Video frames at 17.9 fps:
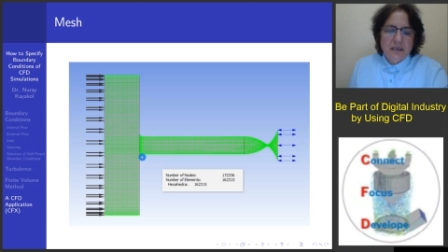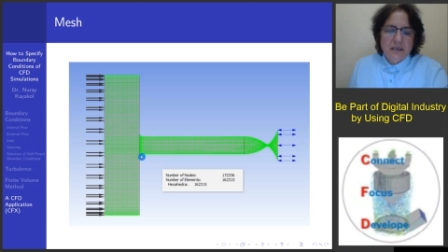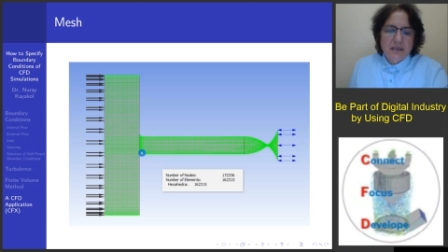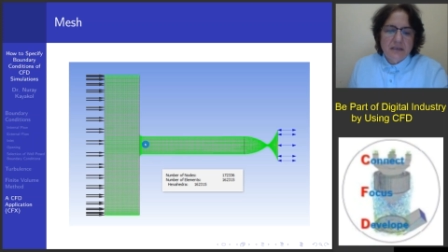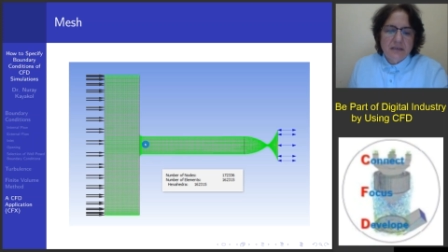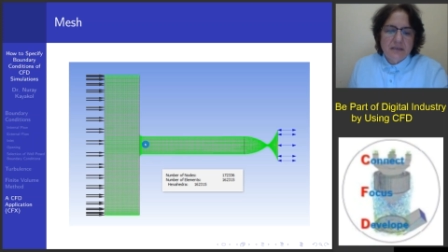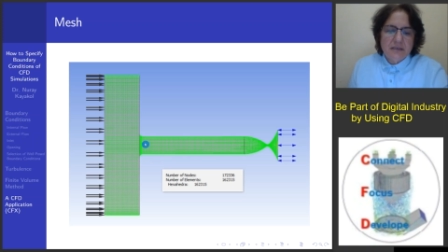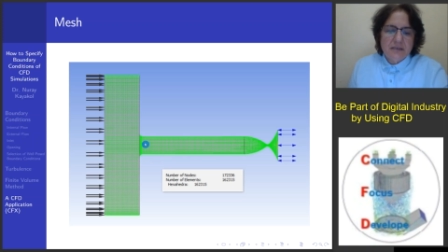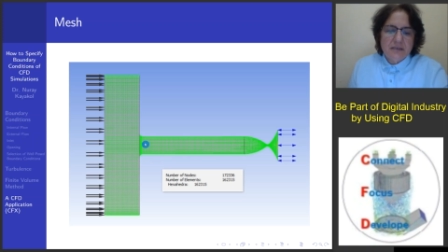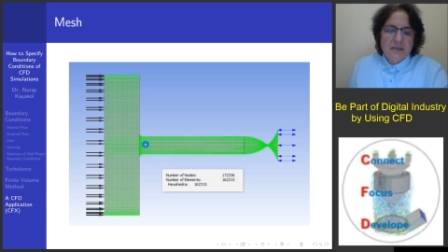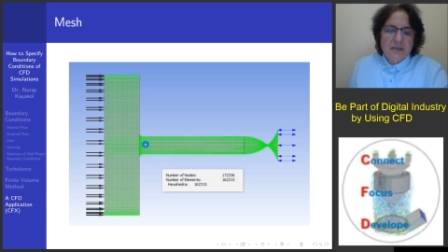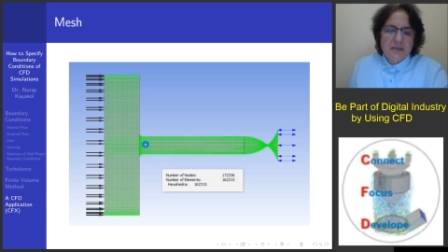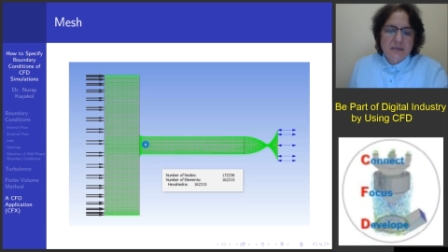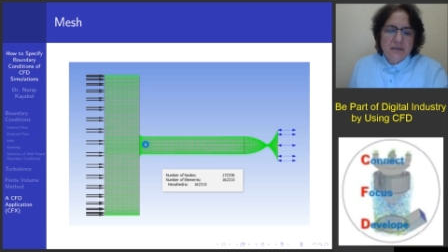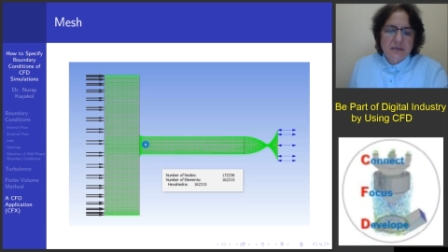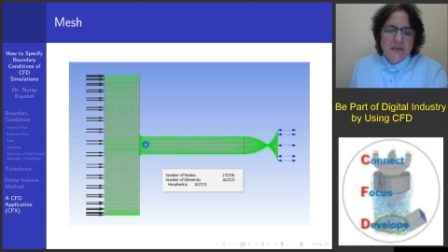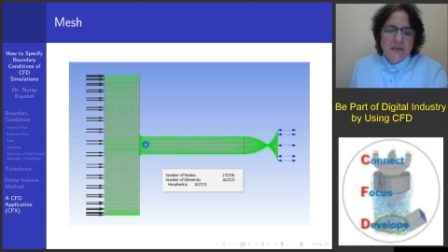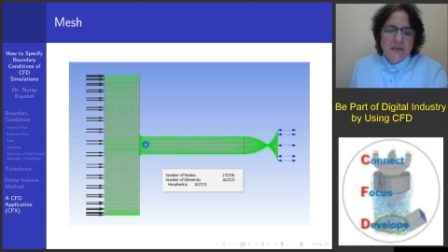It is
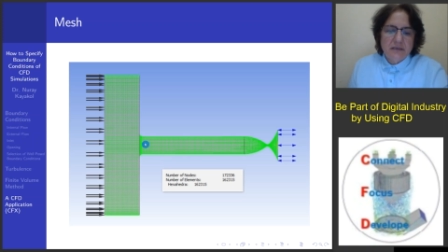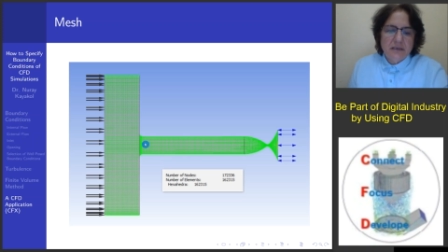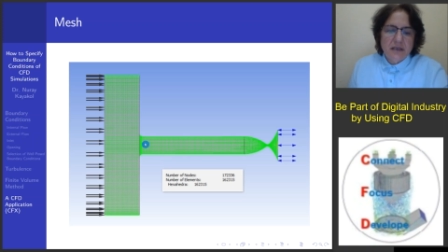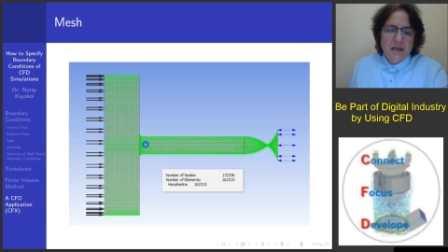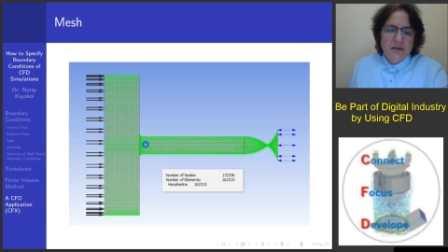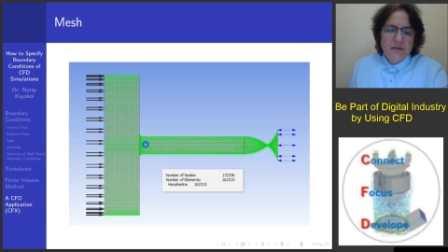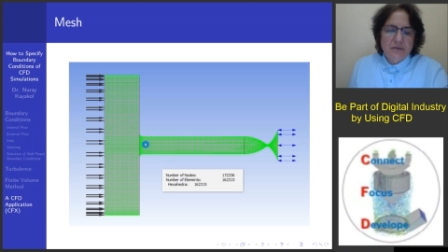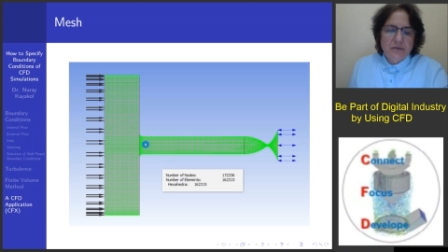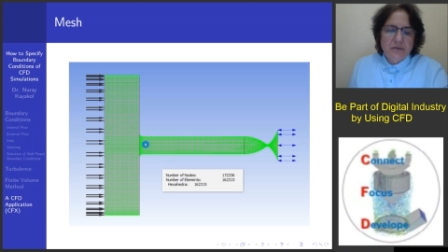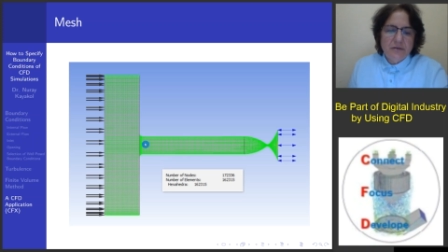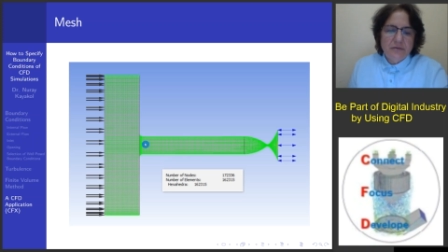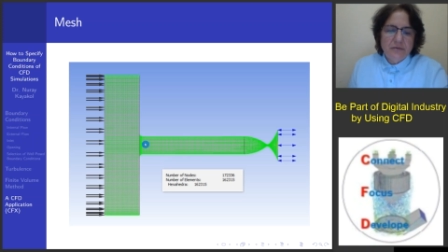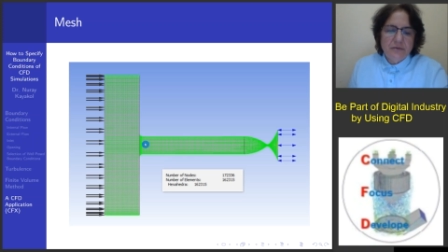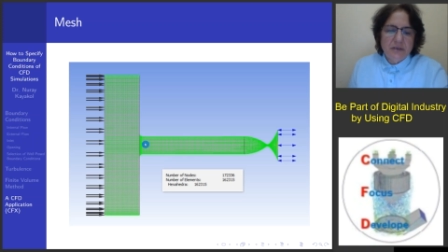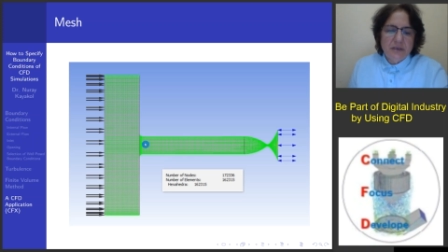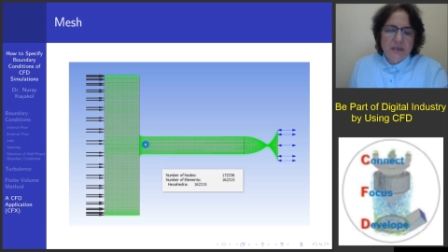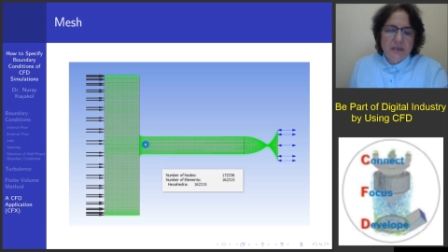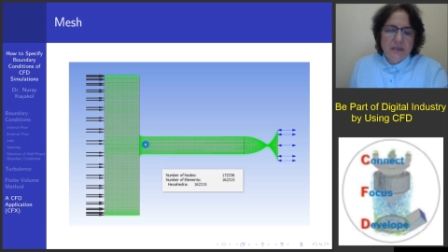narrow
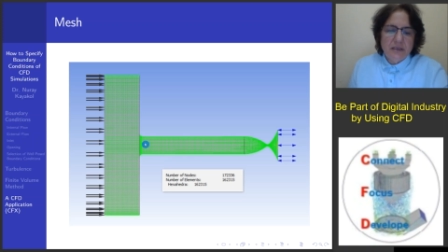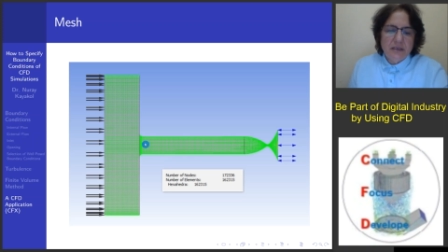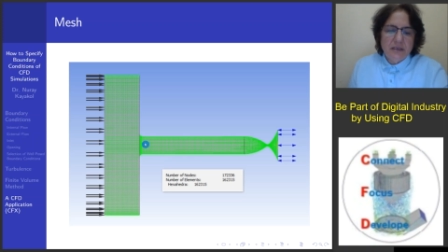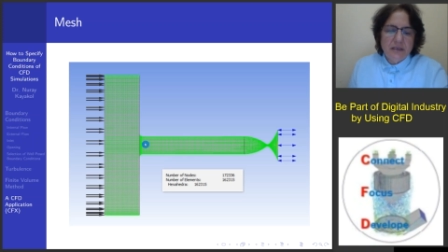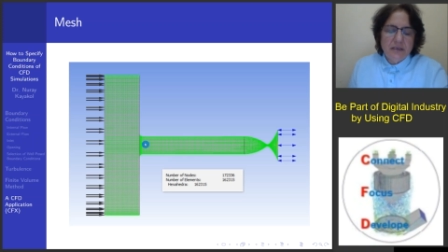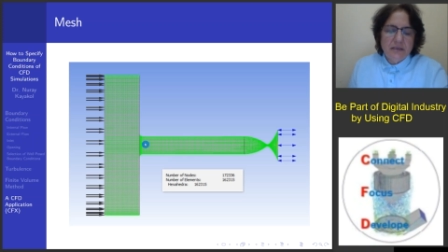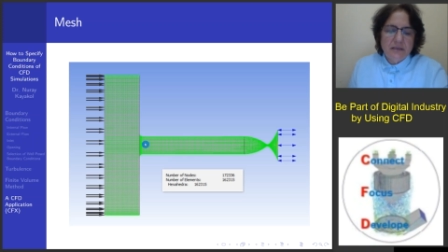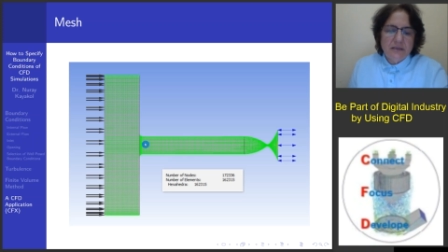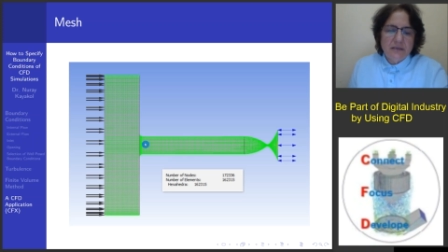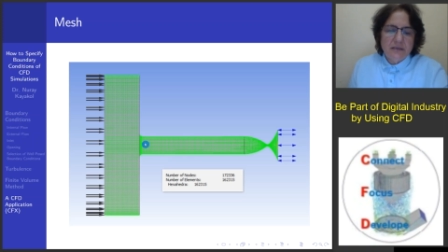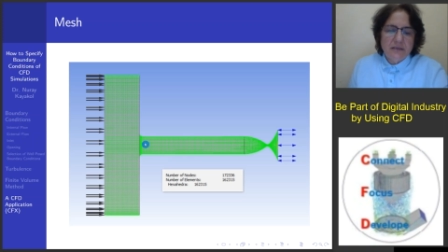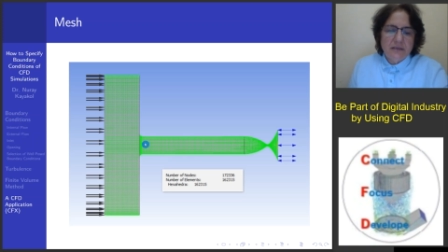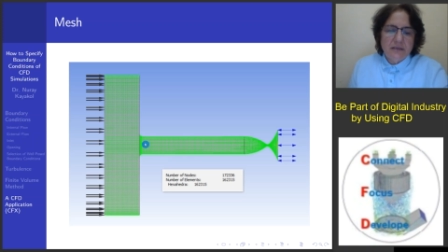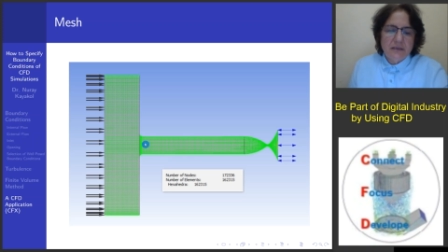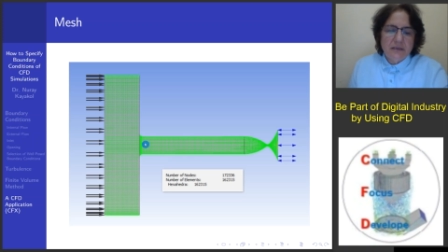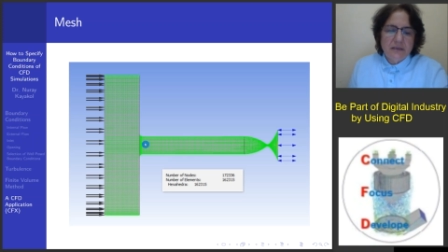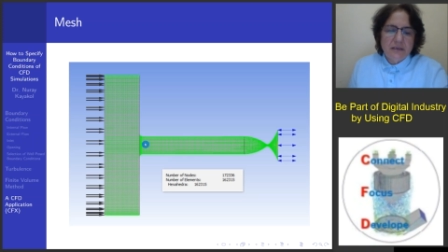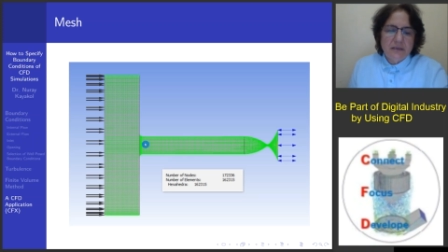at
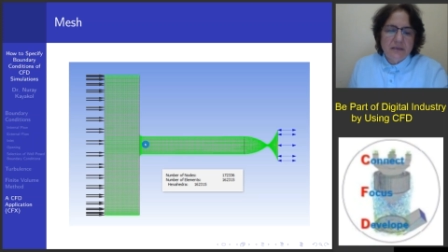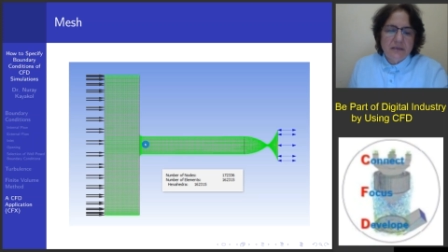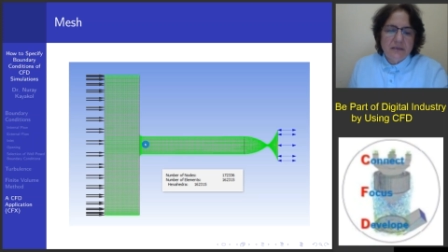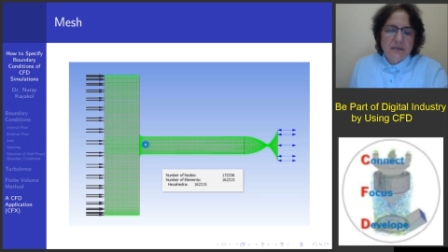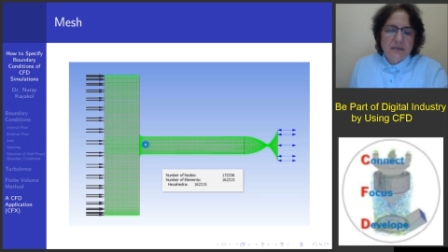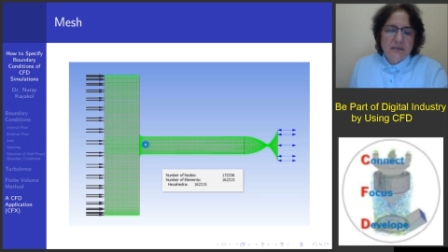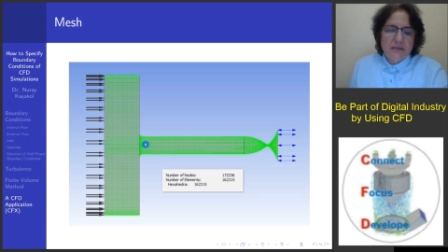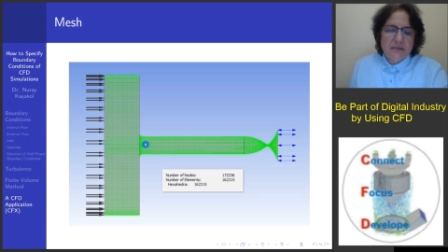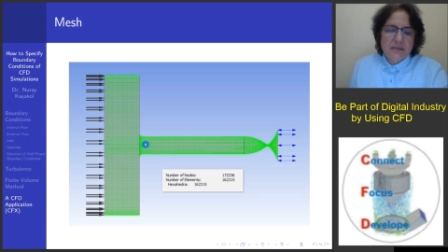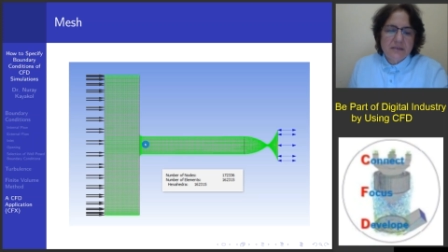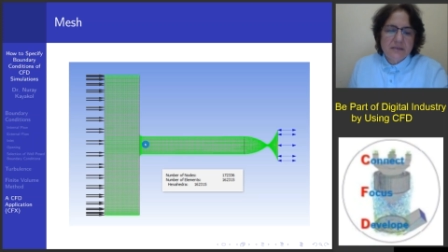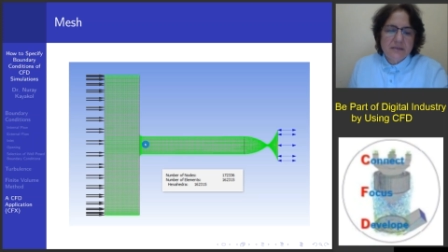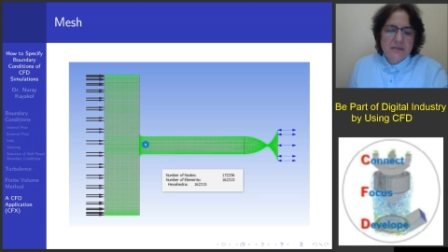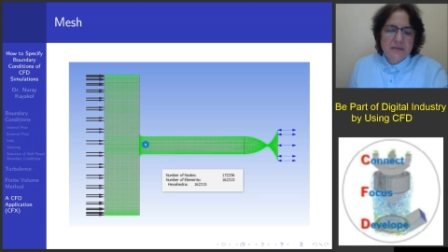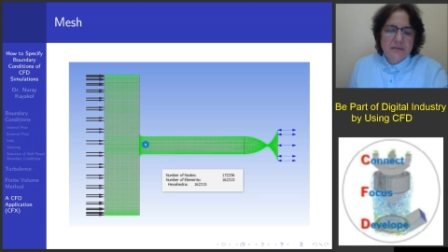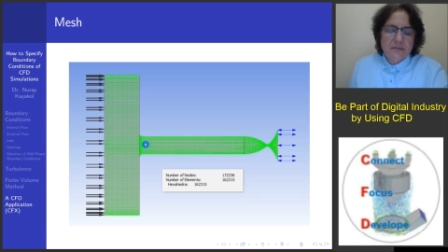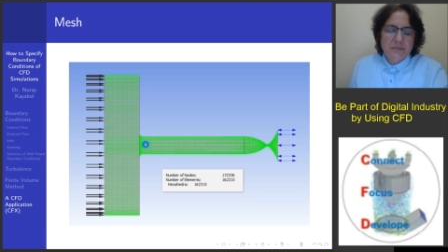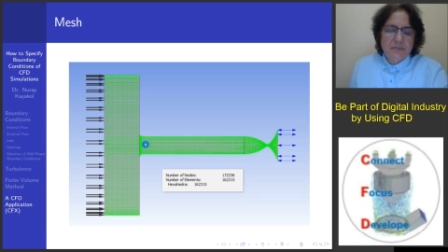this
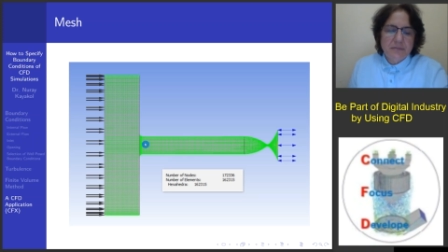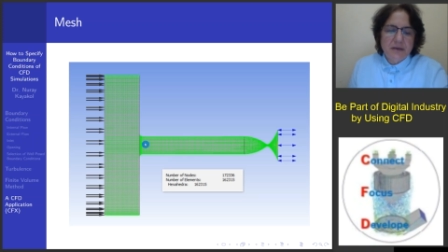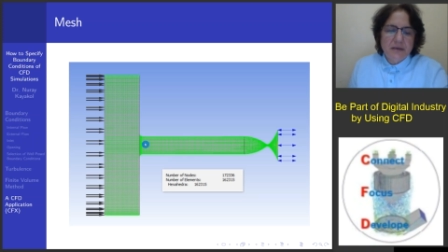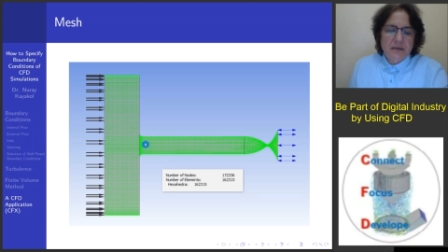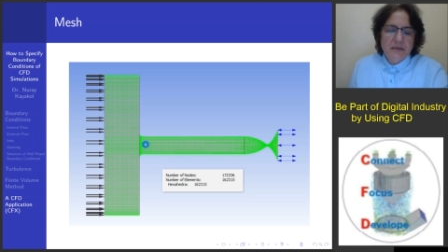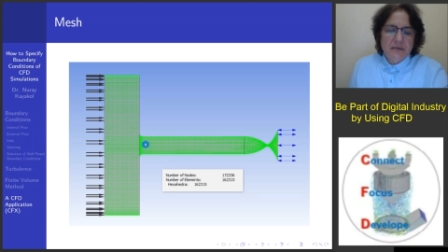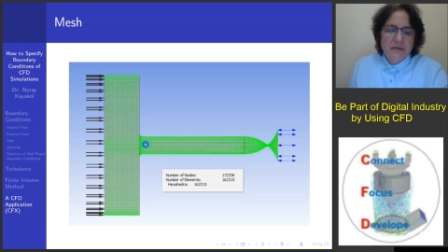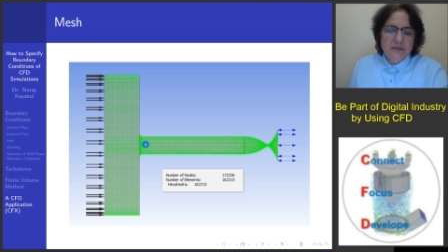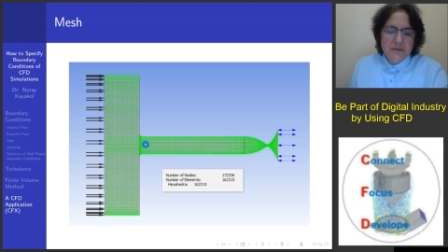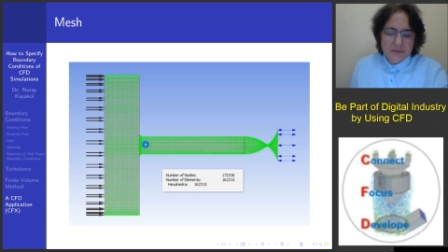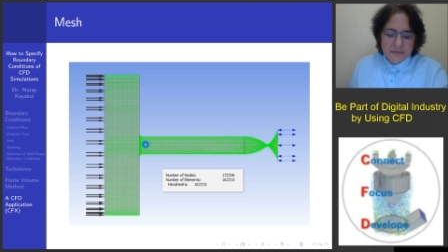part.